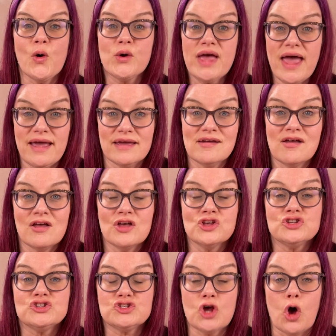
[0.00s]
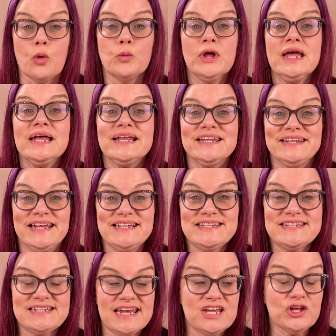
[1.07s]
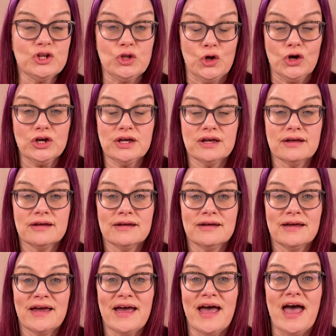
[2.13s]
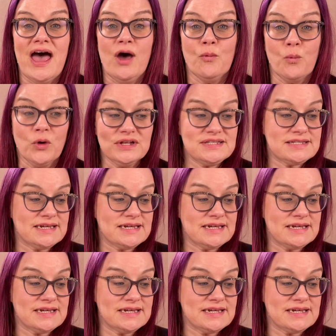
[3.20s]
Okay, so let's take a look at what's